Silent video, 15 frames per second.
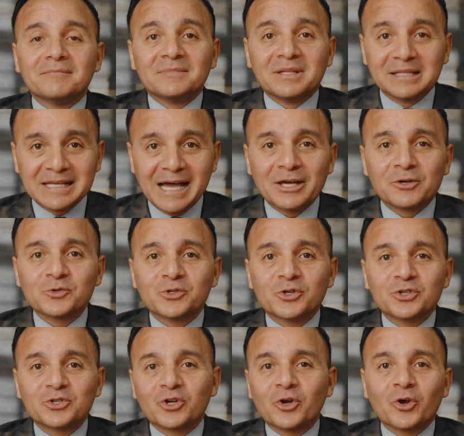the title
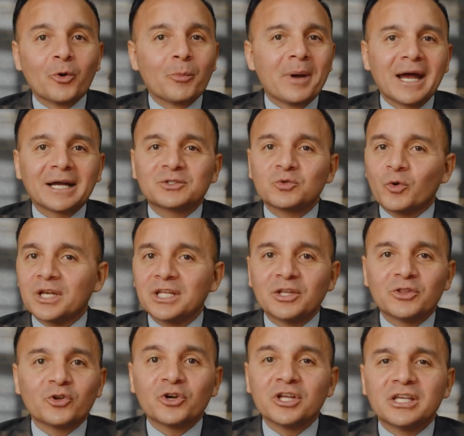search could go back 20,
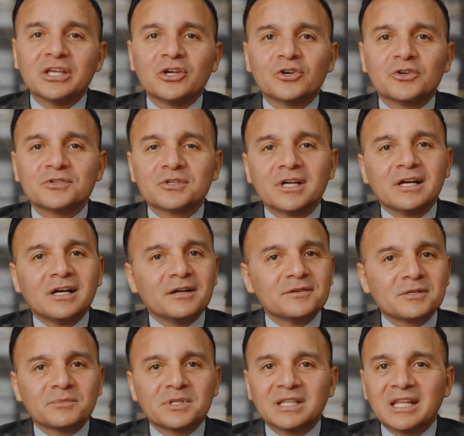30 years of
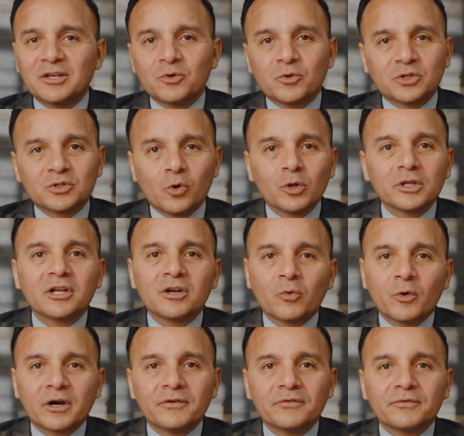something that you were totally
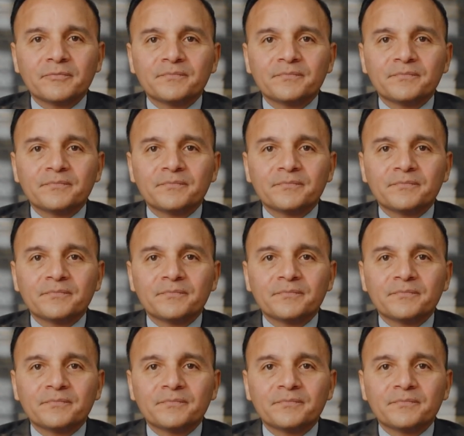unaware of.